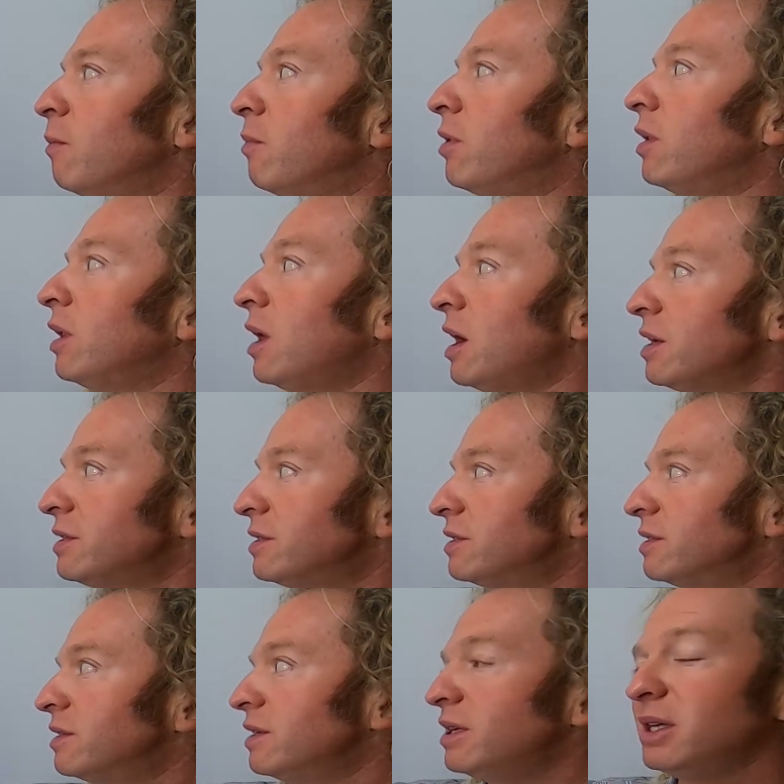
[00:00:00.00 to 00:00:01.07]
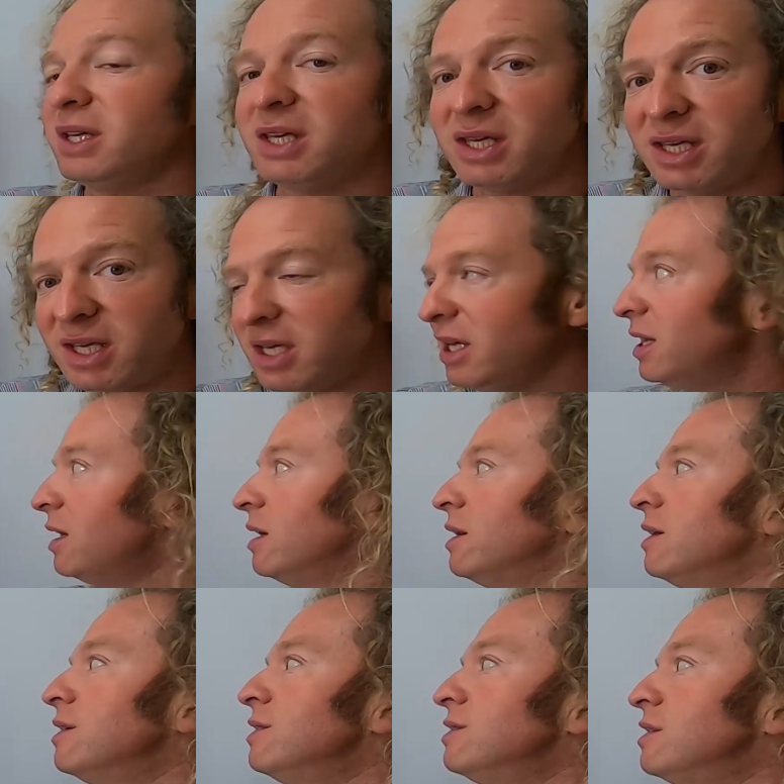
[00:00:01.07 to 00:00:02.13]
plus e
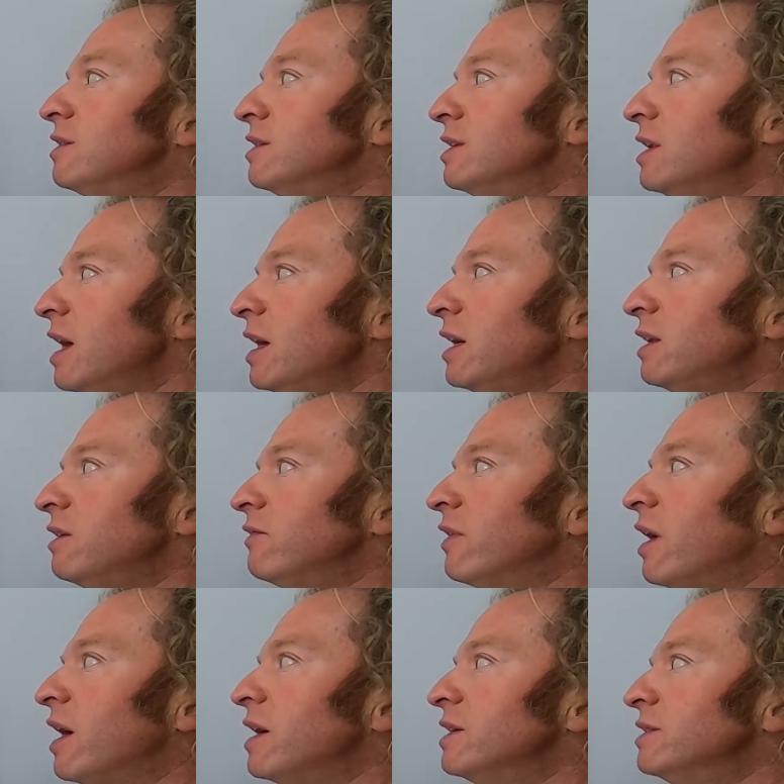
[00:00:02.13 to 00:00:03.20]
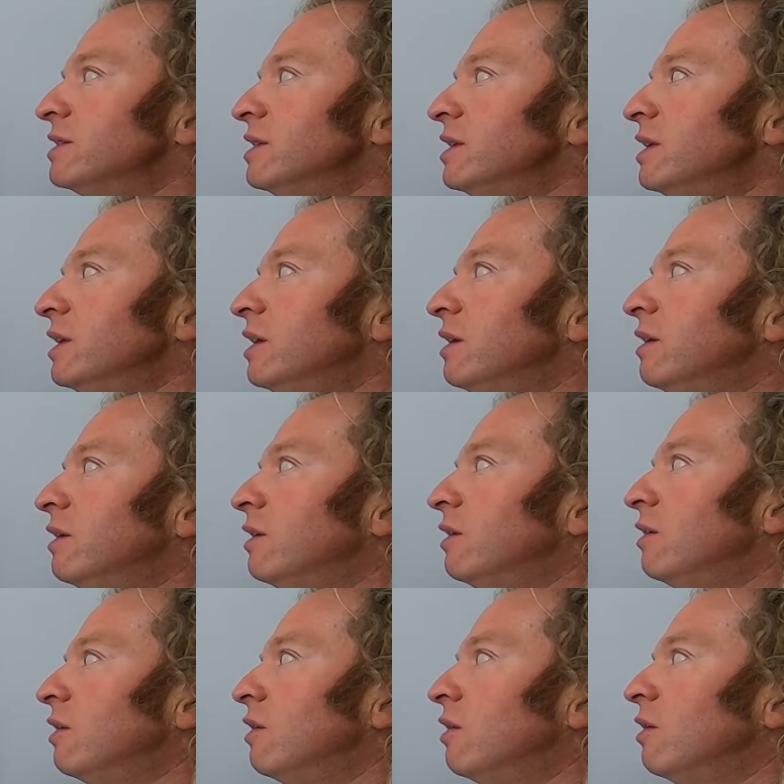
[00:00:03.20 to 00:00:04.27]
to the negative iz
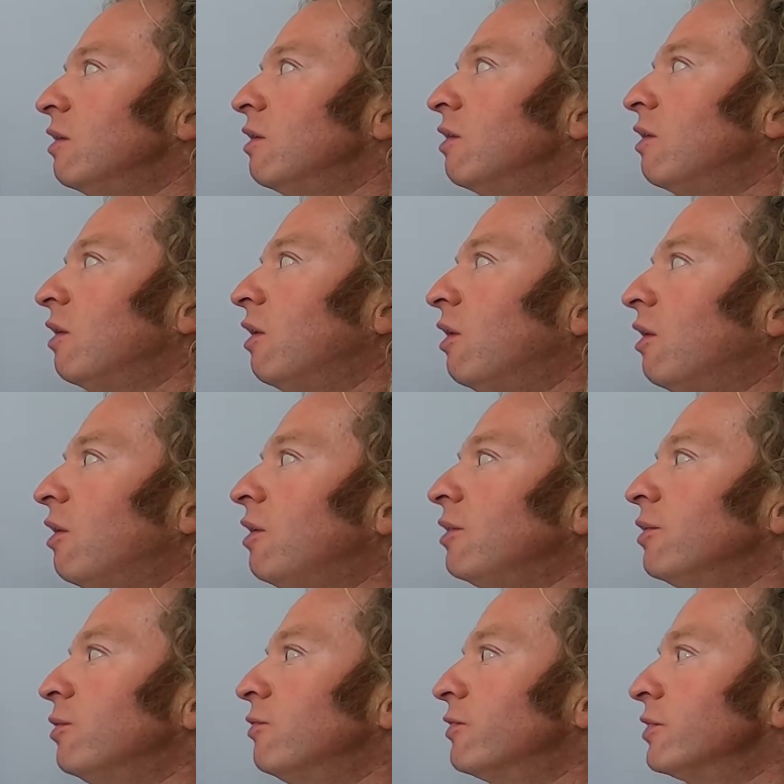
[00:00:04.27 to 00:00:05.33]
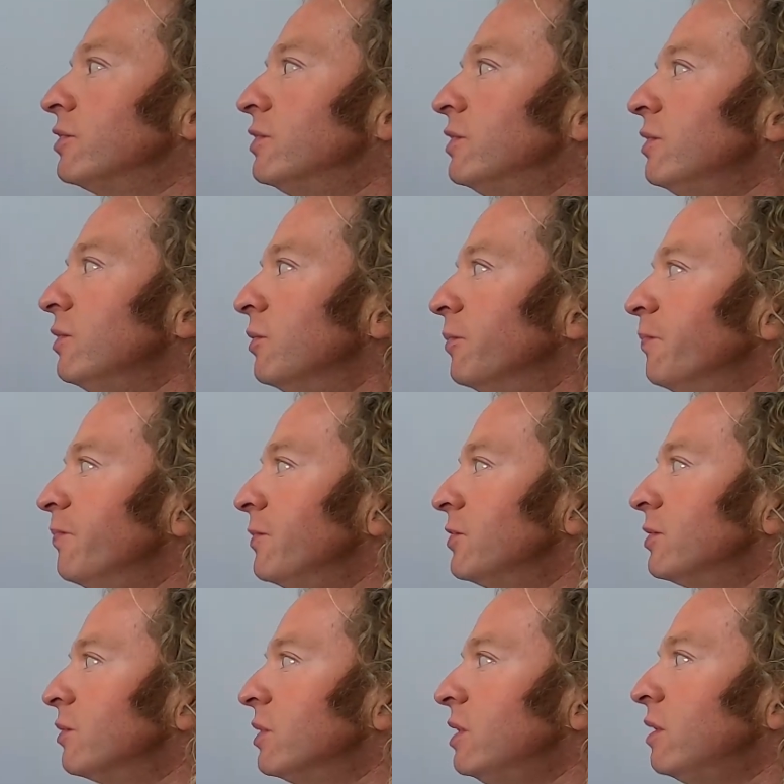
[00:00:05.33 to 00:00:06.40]
all over 2.
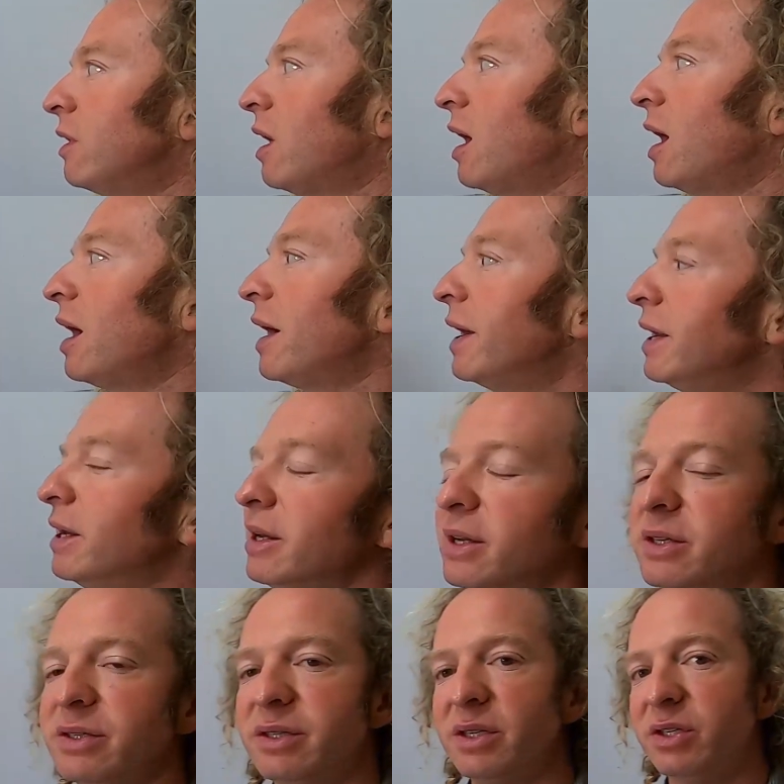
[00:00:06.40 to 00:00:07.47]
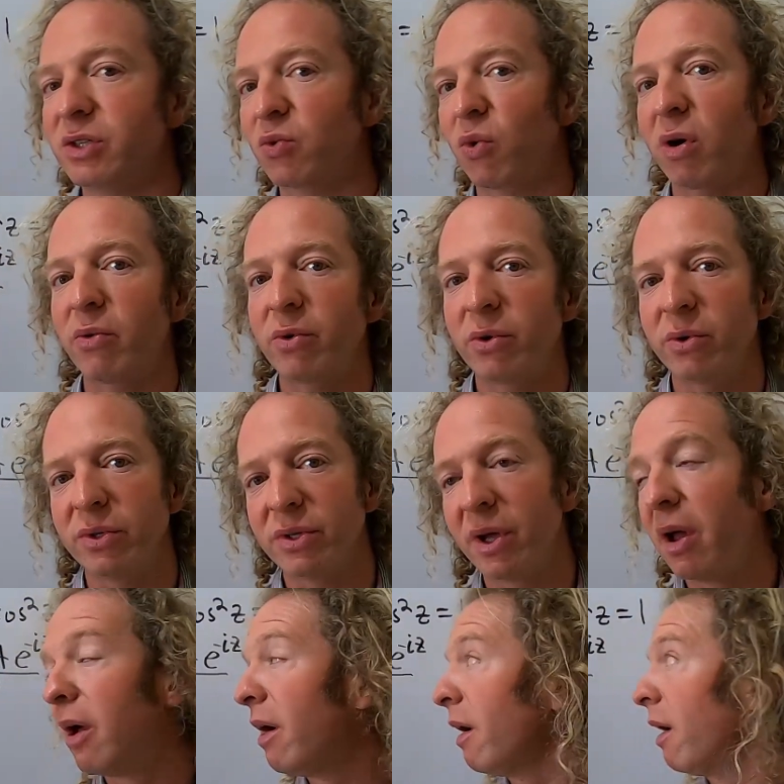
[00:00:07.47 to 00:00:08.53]
So here i is the square root
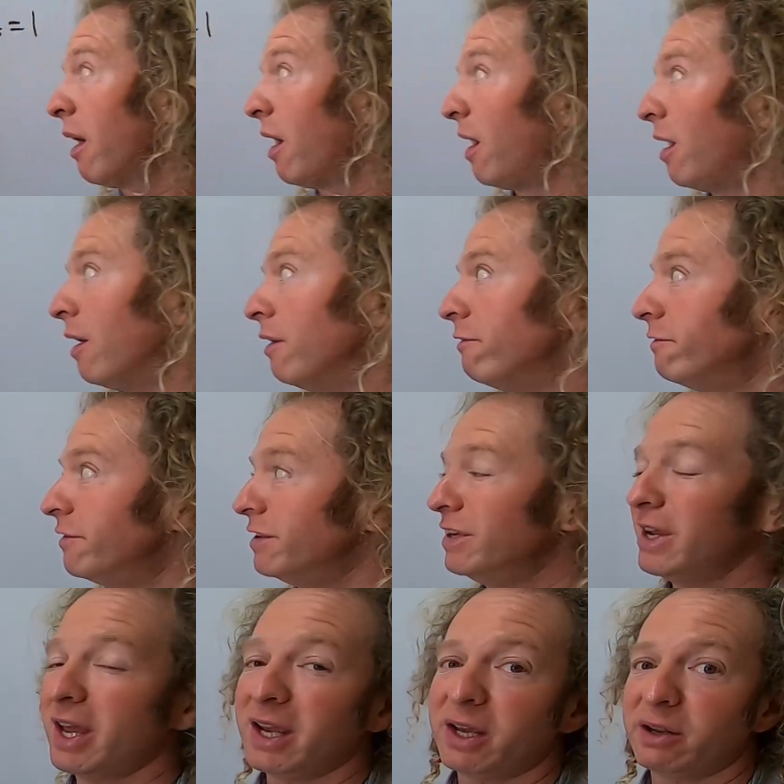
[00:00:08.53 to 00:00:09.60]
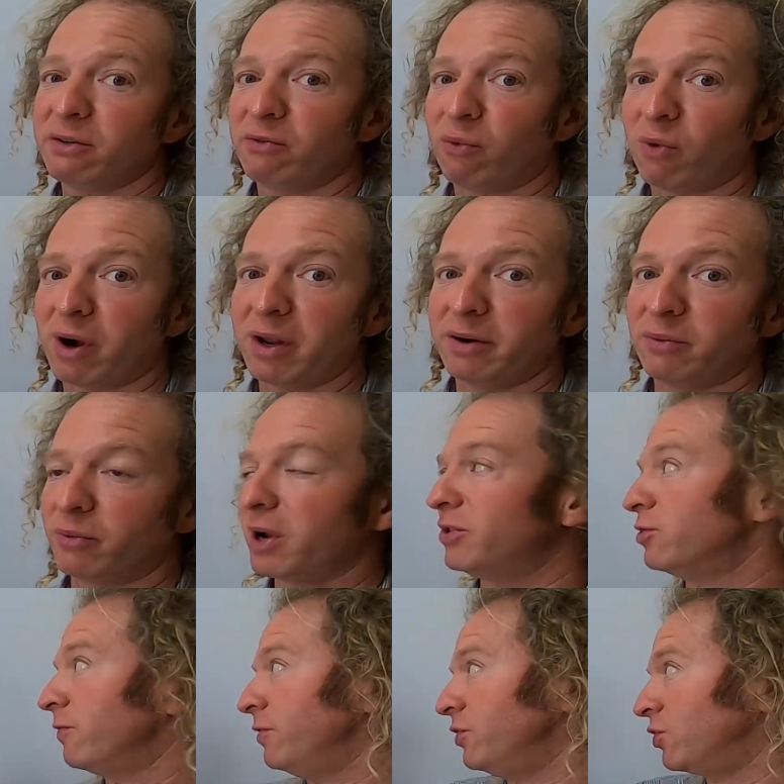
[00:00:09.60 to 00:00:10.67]
of negative 1, right?
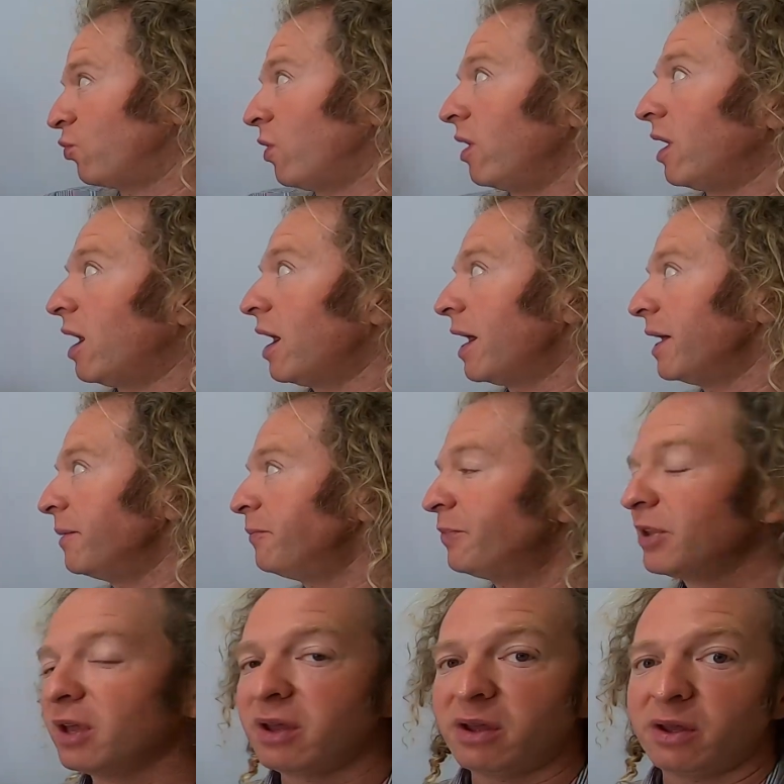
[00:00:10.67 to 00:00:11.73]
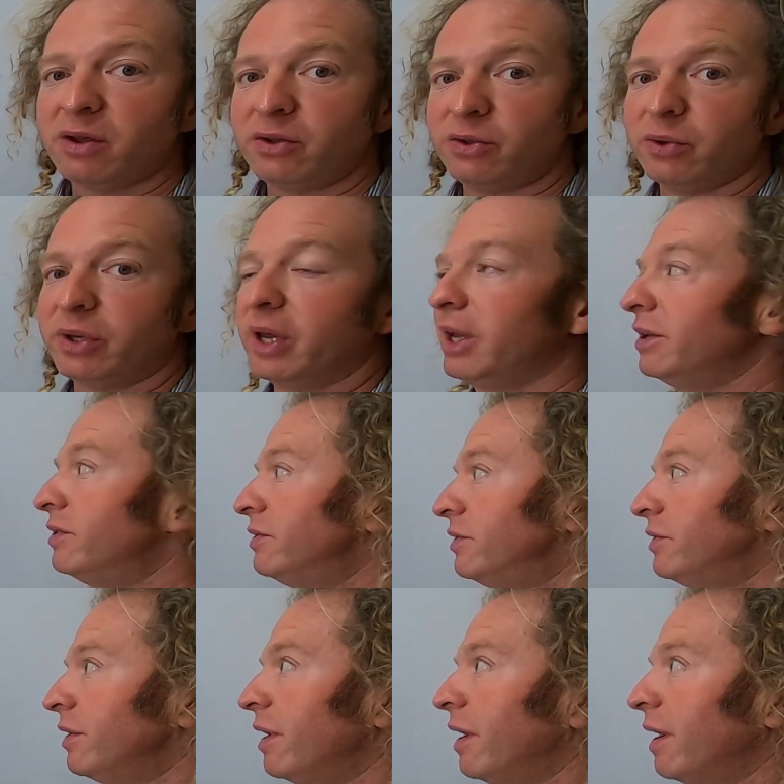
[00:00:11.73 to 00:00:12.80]
So if you square i, you
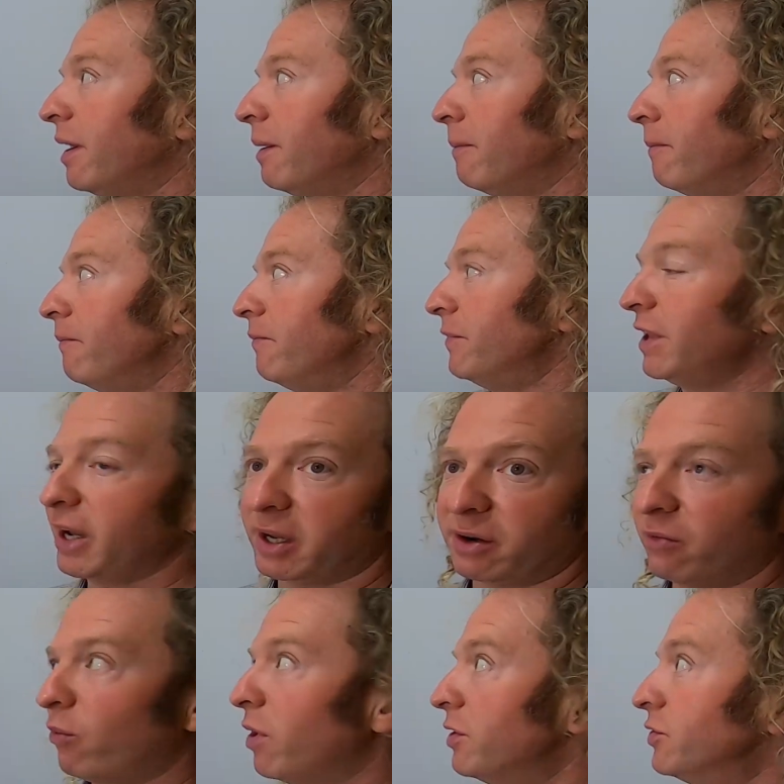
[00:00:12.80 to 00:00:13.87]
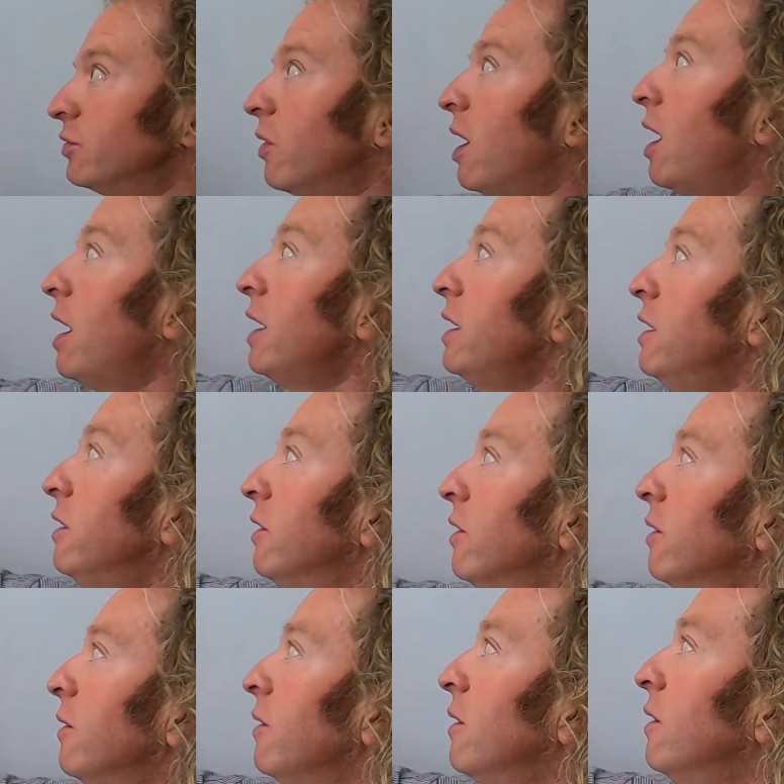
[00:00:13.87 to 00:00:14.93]
get um, negative 1. So i
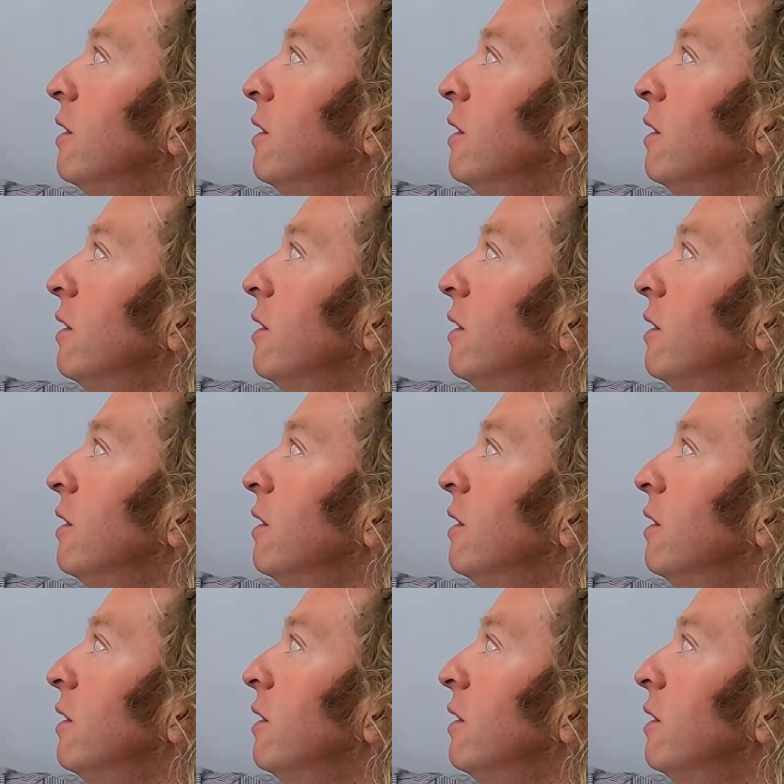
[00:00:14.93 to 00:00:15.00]
here